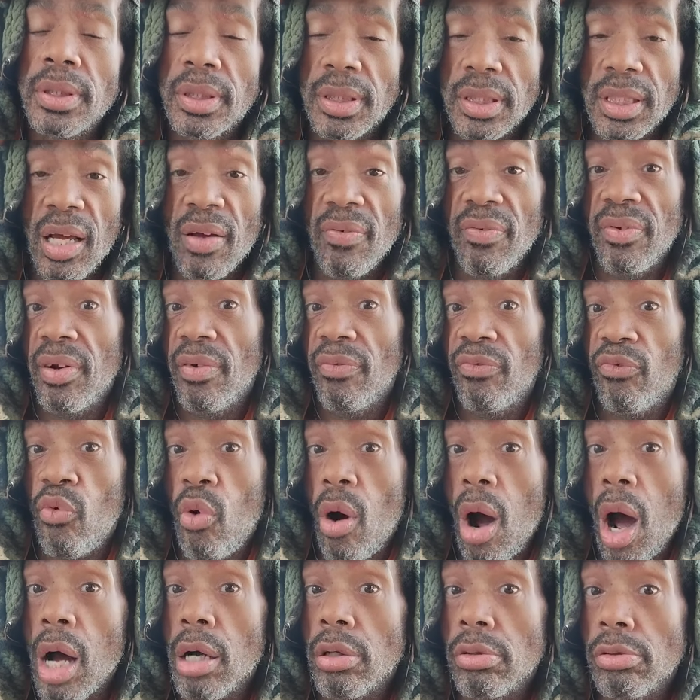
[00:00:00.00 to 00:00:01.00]
Seven of
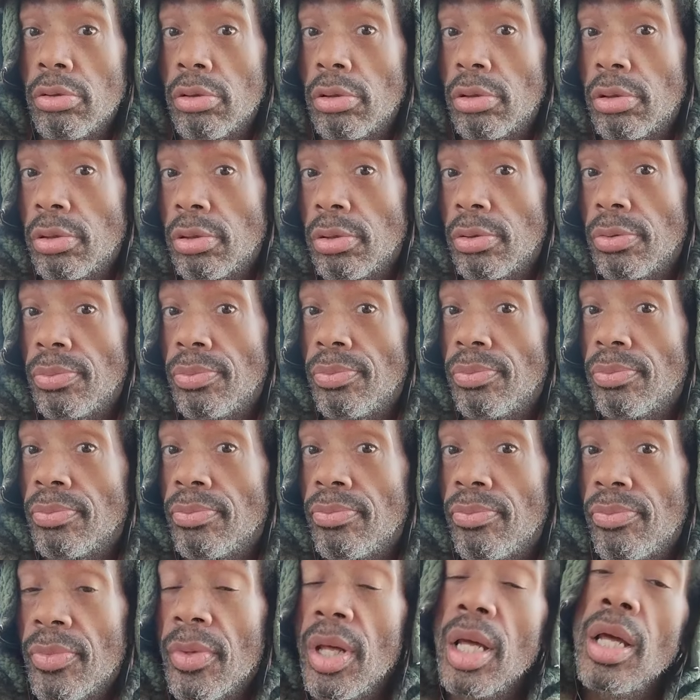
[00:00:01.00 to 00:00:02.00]
Wands
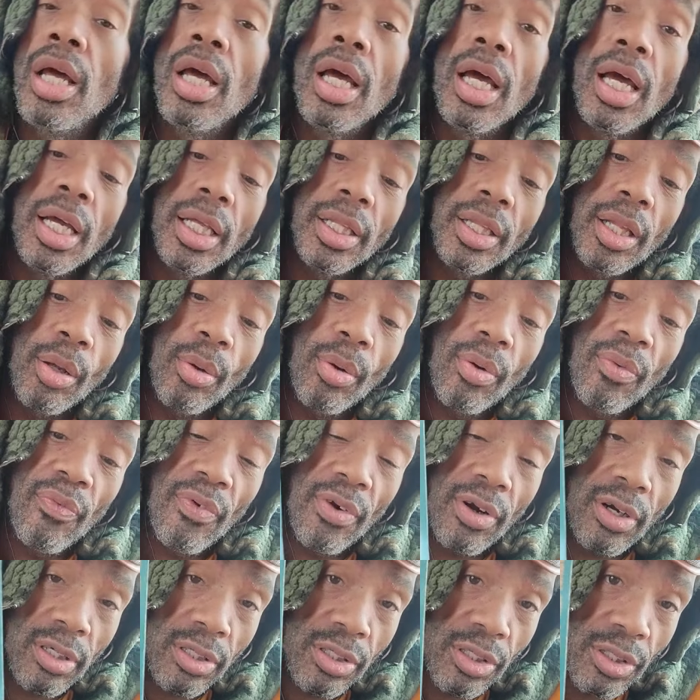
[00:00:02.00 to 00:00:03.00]
in the
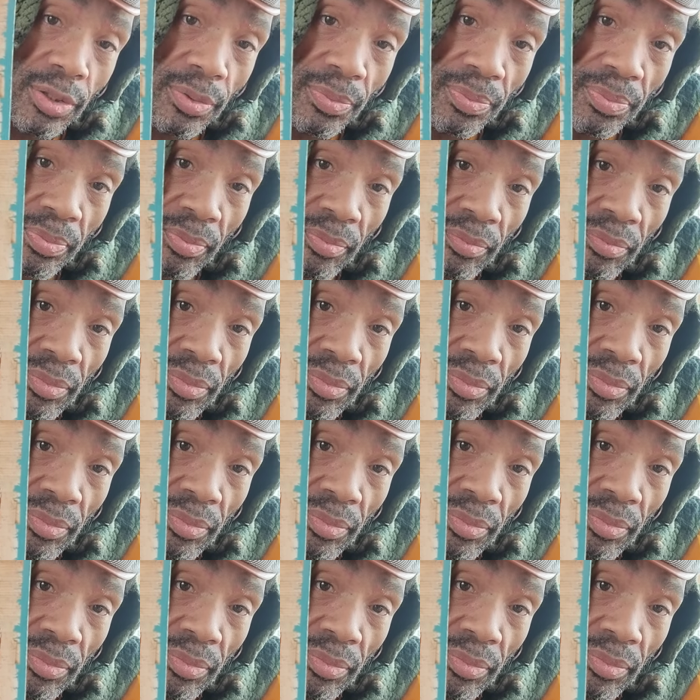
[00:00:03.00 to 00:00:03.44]
reverse.